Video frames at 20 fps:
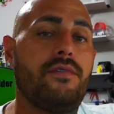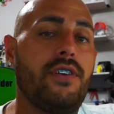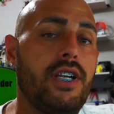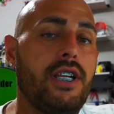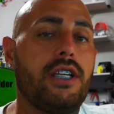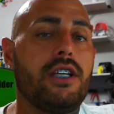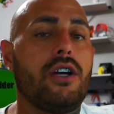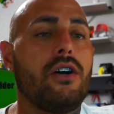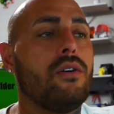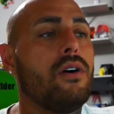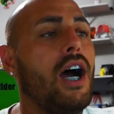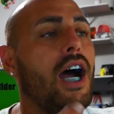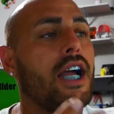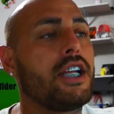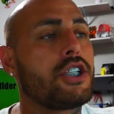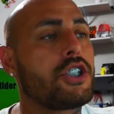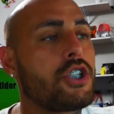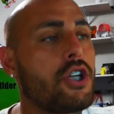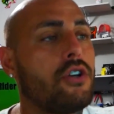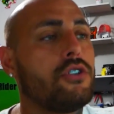video,
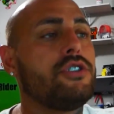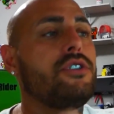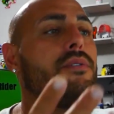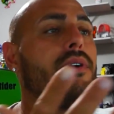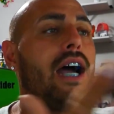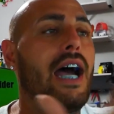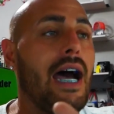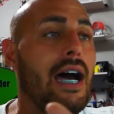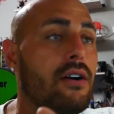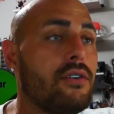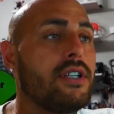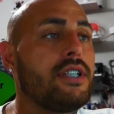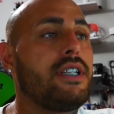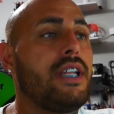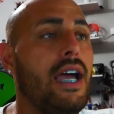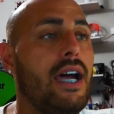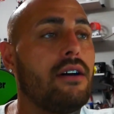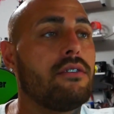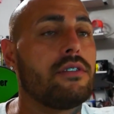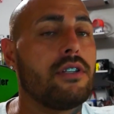I show you how to
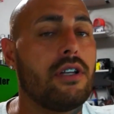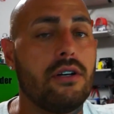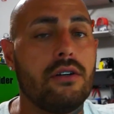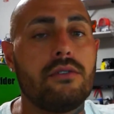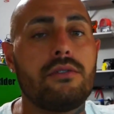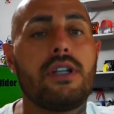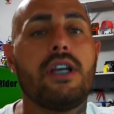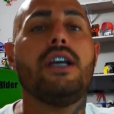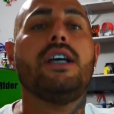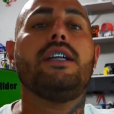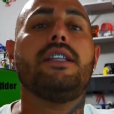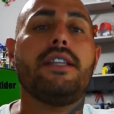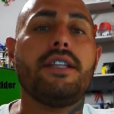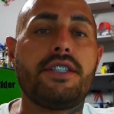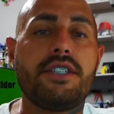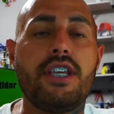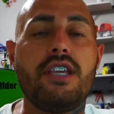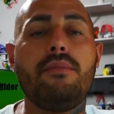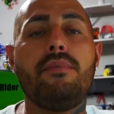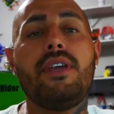download the
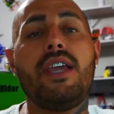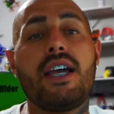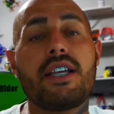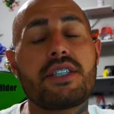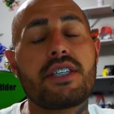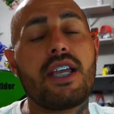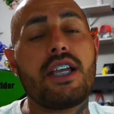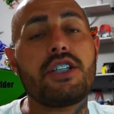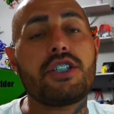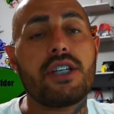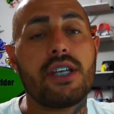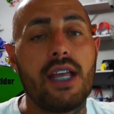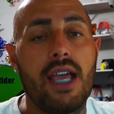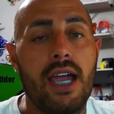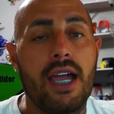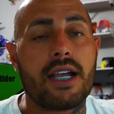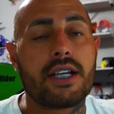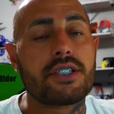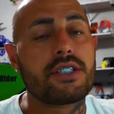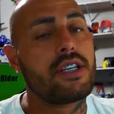T B S Agent
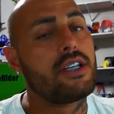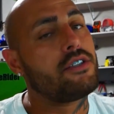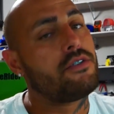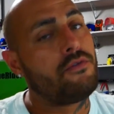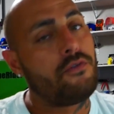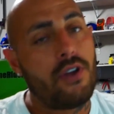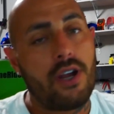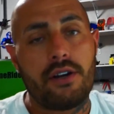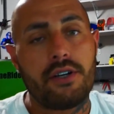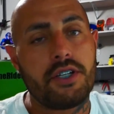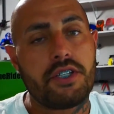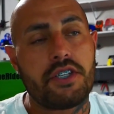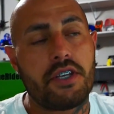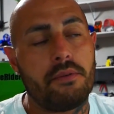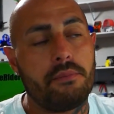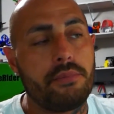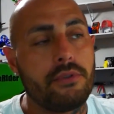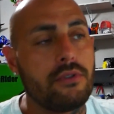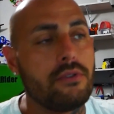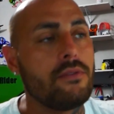X. It's very
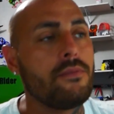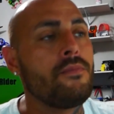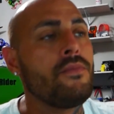simple.